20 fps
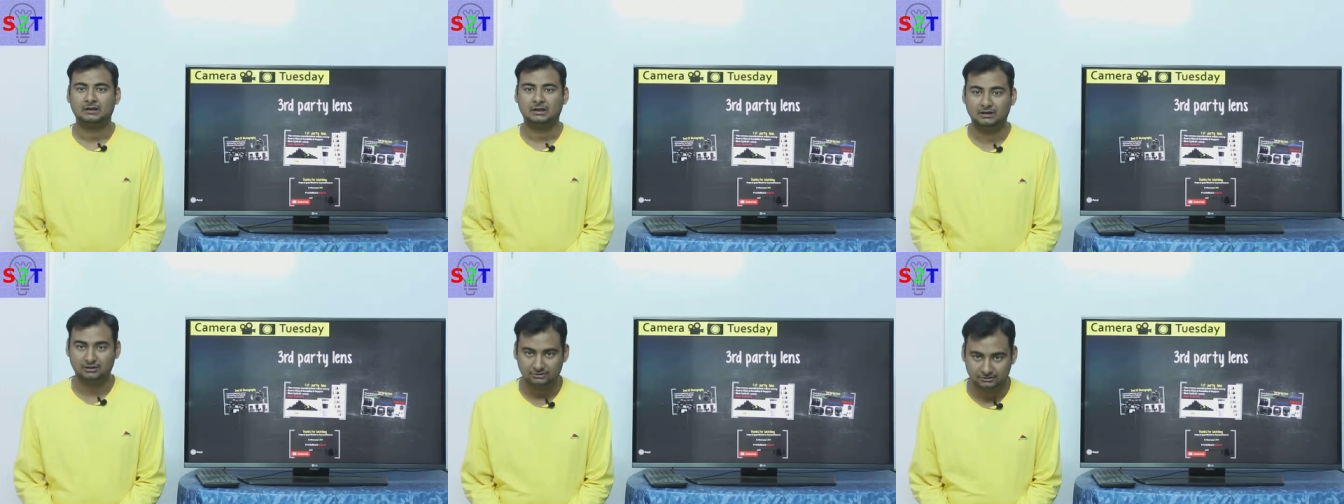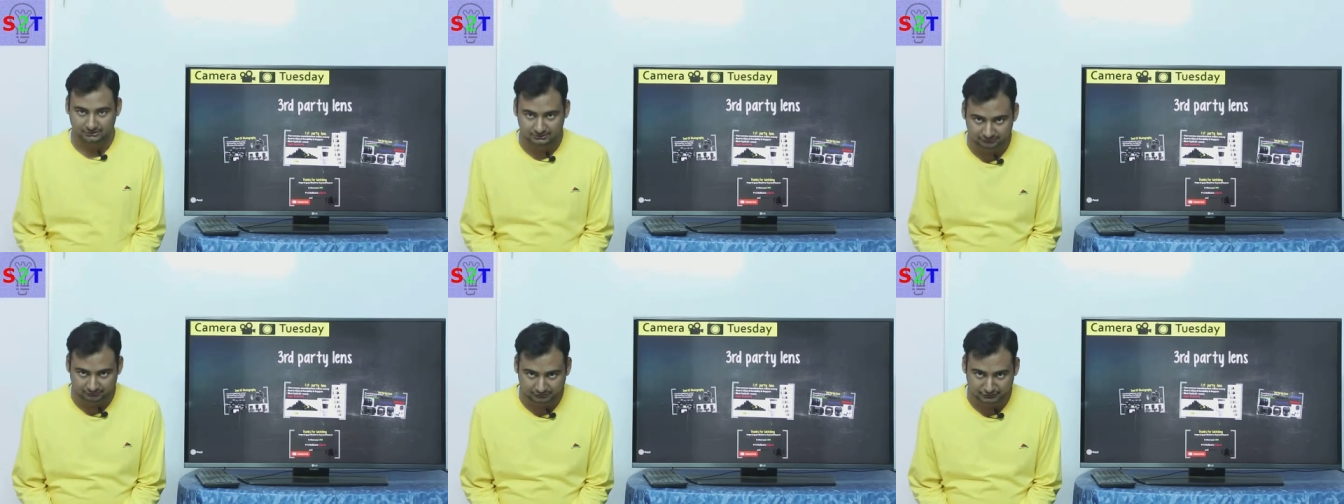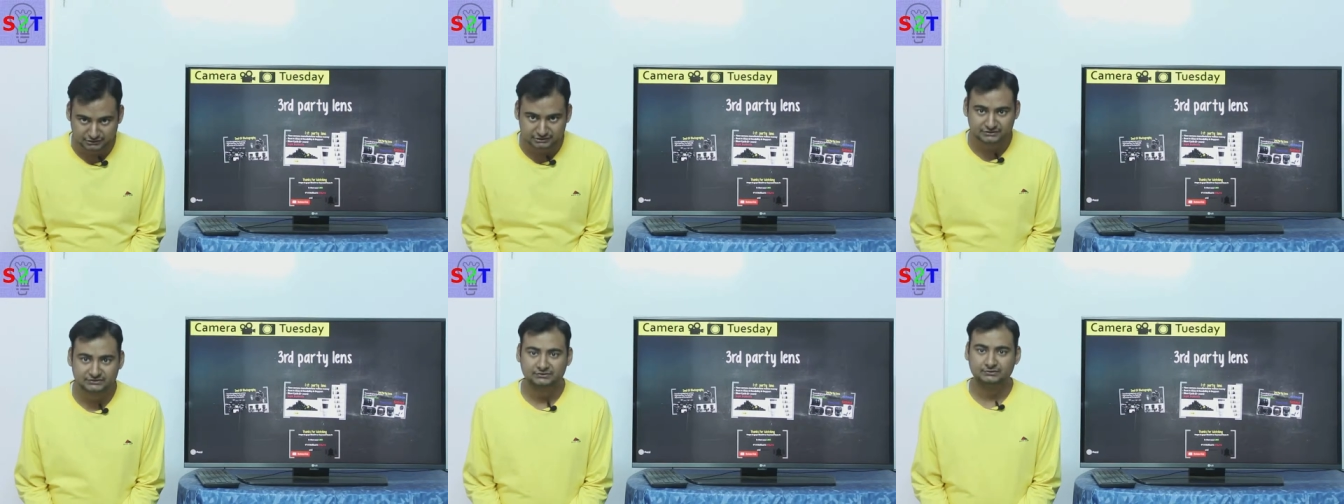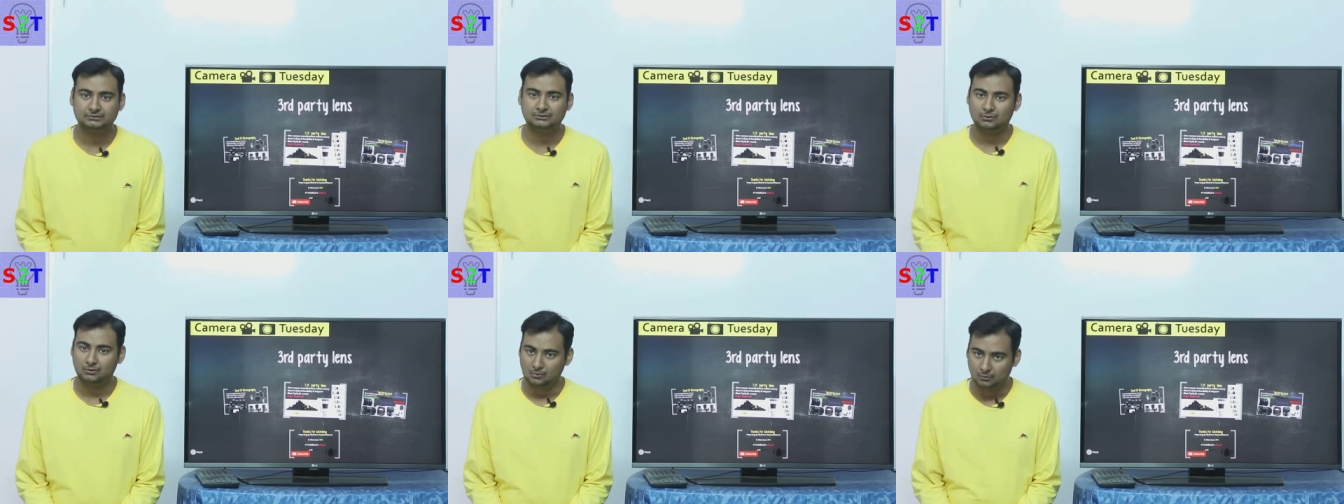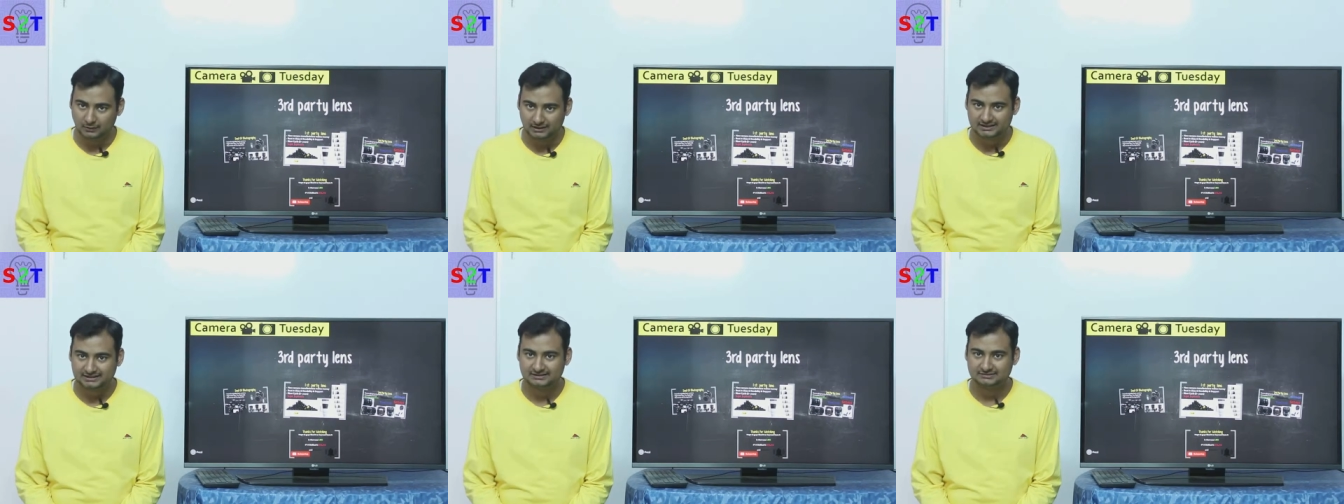Hello YouTube viewers,
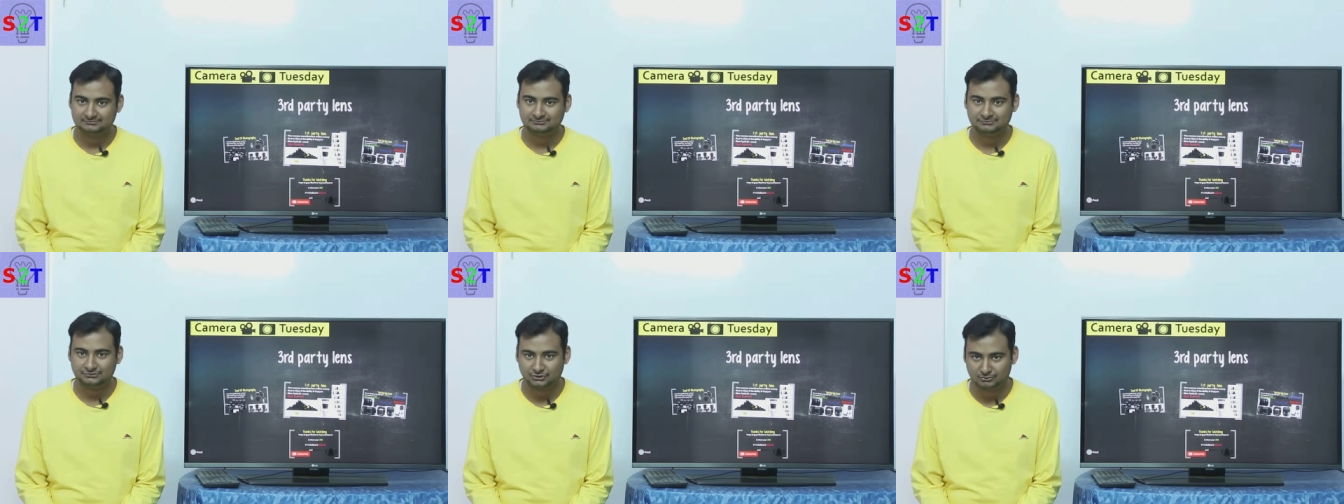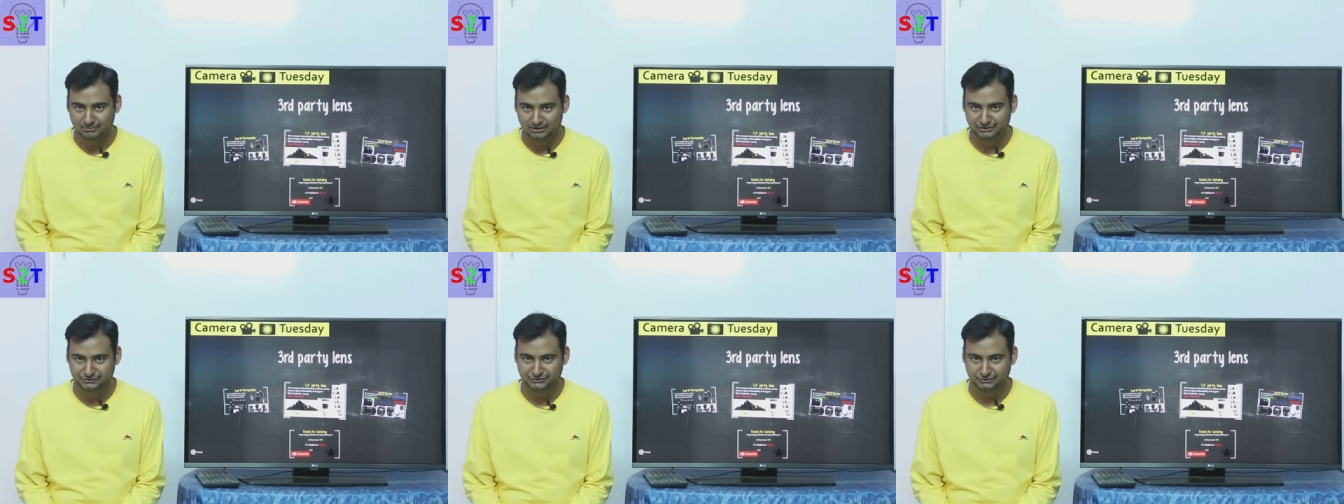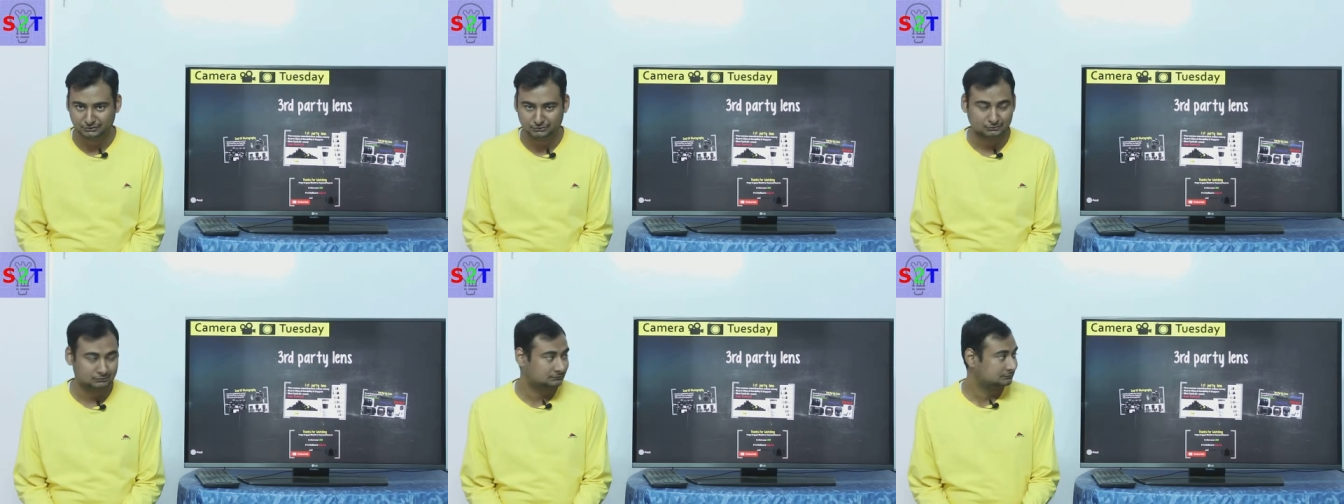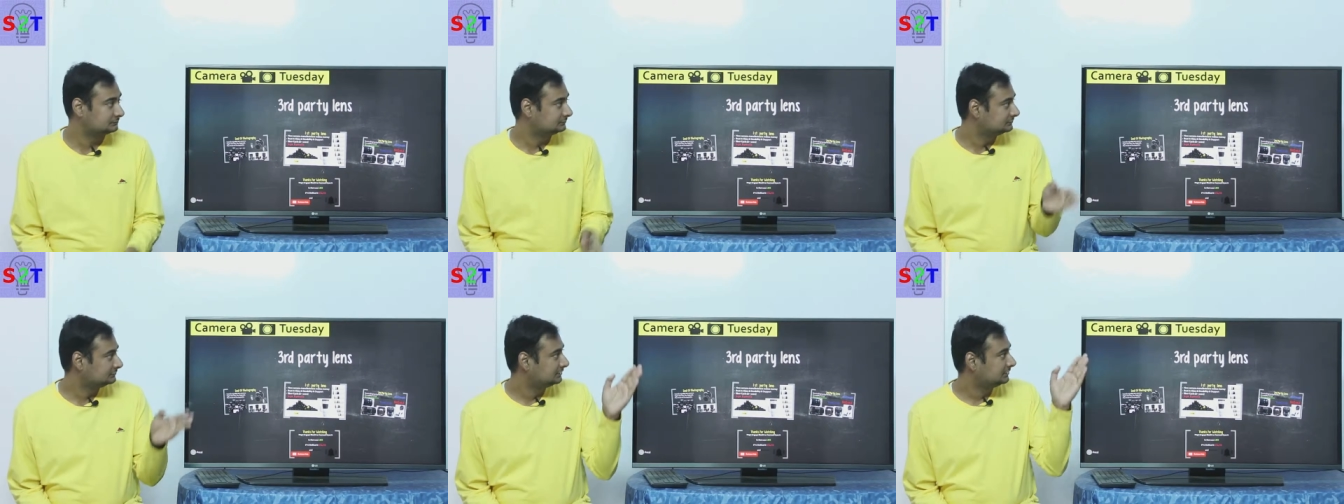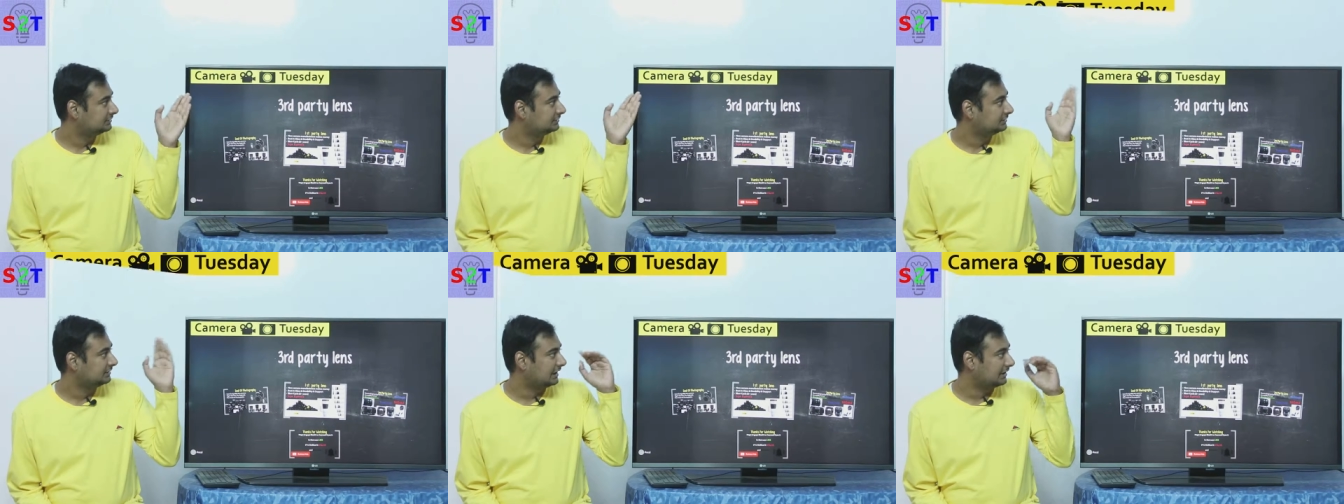welcome to my show
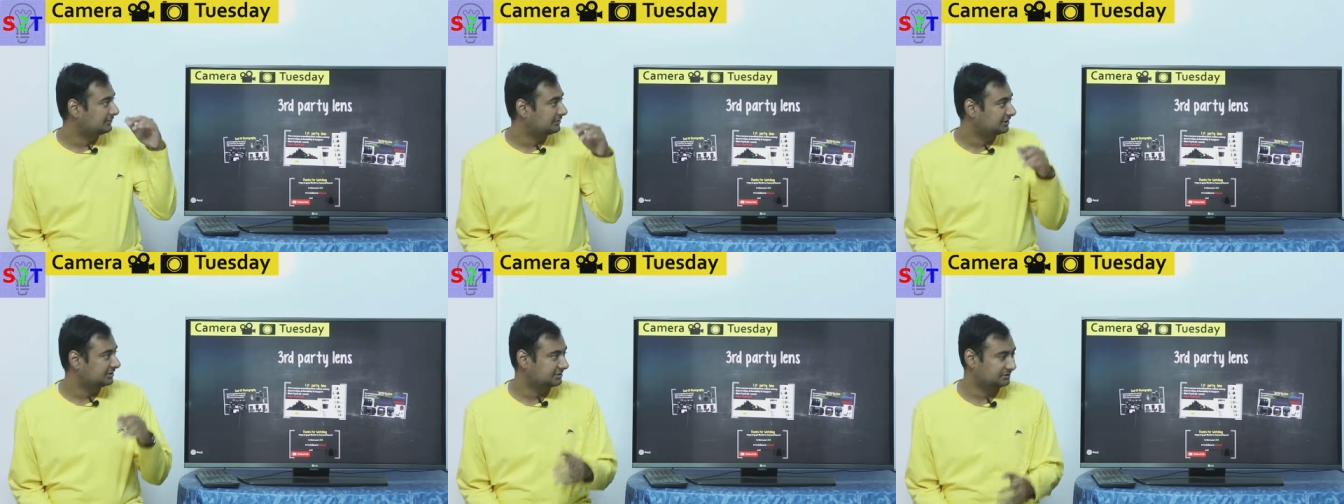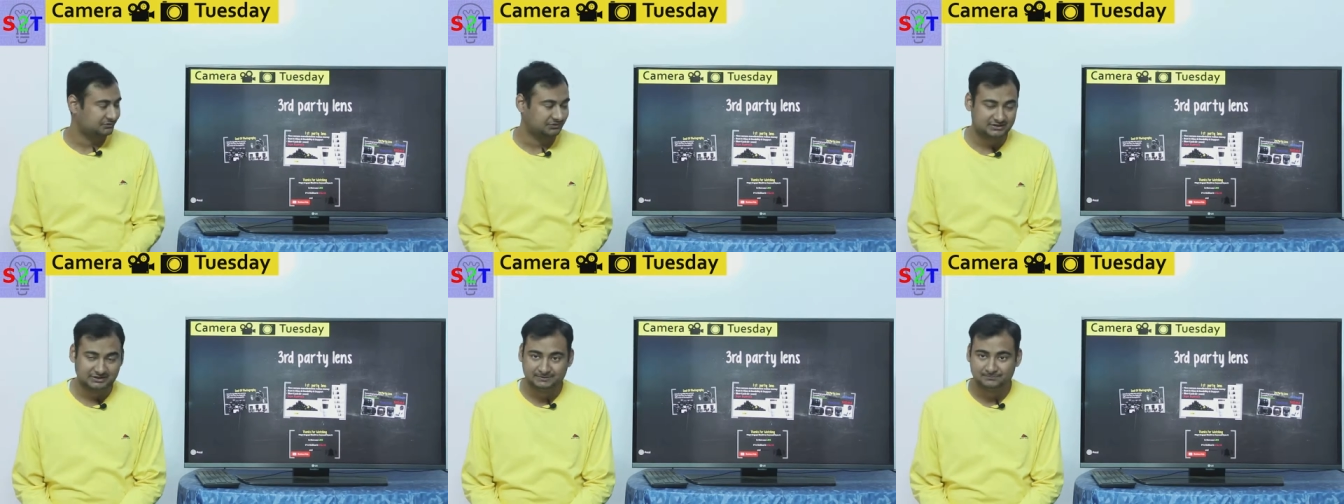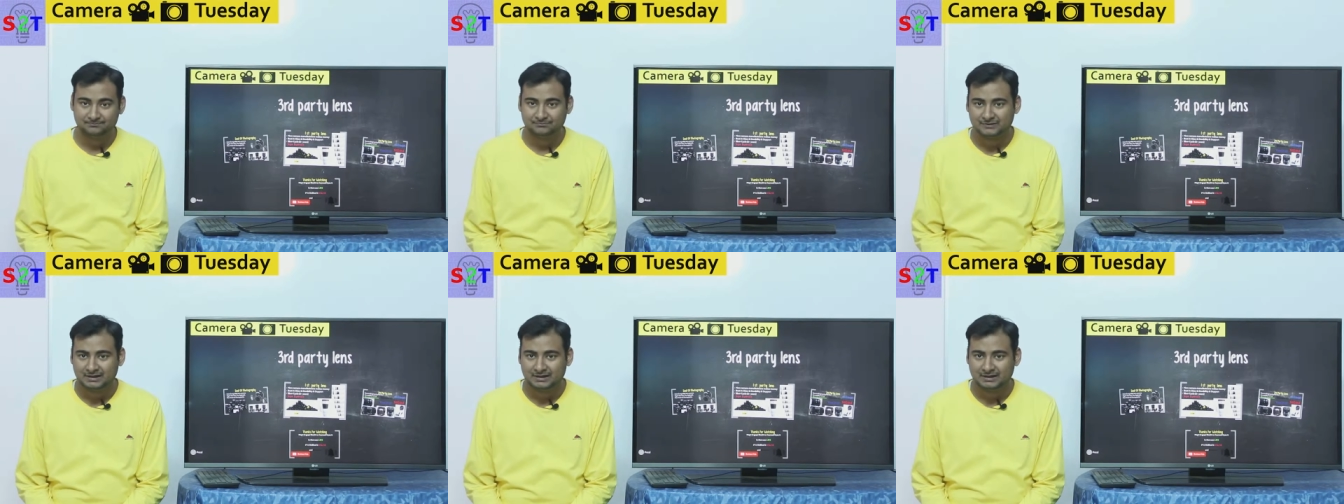Camera Tuesday.